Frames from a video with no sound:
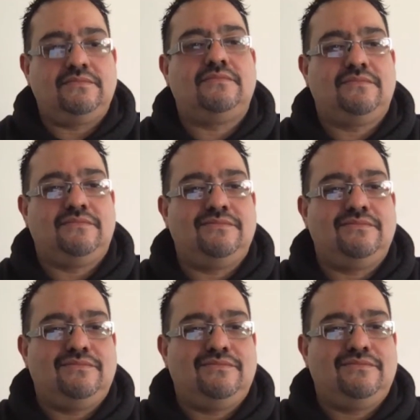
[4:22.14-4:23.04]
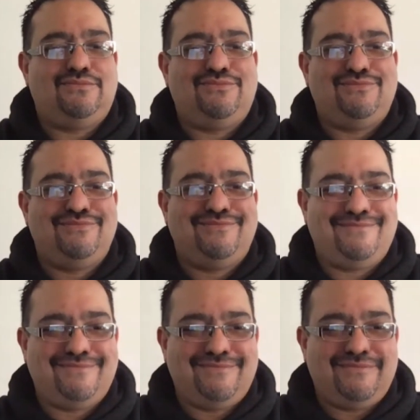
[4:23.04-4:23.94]

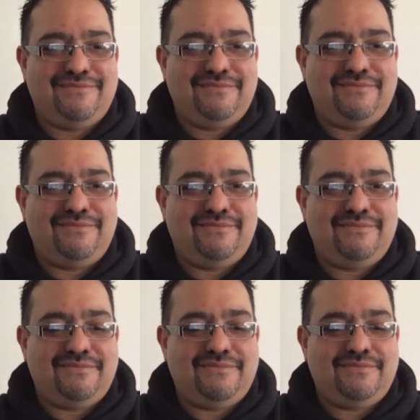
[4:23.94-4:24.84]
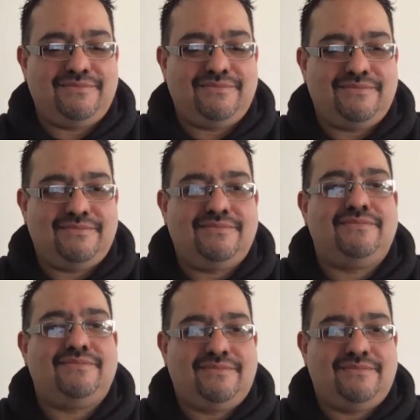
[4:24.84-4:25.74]

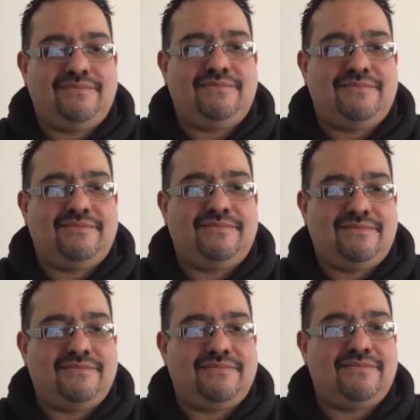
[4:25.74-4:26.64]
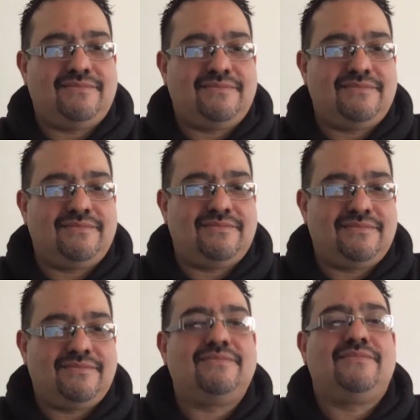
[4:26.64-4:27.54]

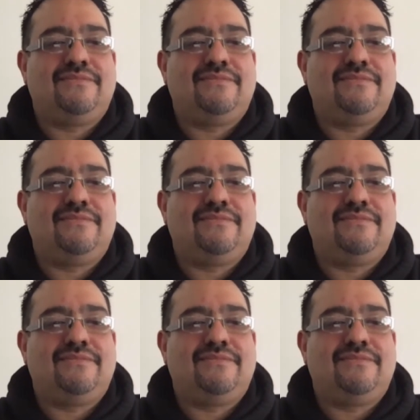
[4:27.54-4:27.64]
[no speech]